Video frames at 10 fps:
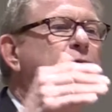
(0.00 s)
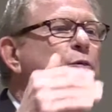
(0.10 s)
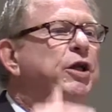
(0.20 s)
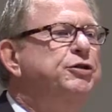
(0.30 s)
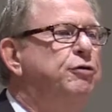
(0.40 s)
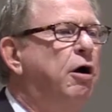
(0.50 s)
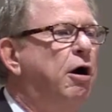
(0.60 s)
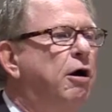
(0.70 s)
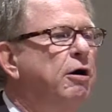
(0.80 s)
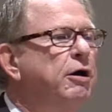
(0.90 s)
to
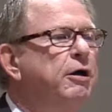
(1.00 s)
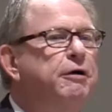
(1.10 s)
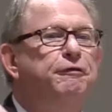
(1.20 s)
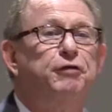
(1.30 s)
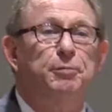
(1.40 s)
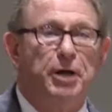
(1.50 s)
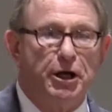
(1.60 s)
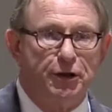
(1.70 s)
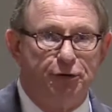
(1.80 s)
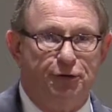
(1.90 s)
withdraw from
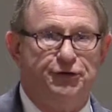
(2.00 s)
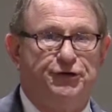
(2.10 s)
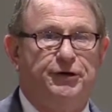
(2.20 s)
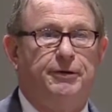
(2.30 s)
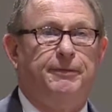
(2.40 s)
others,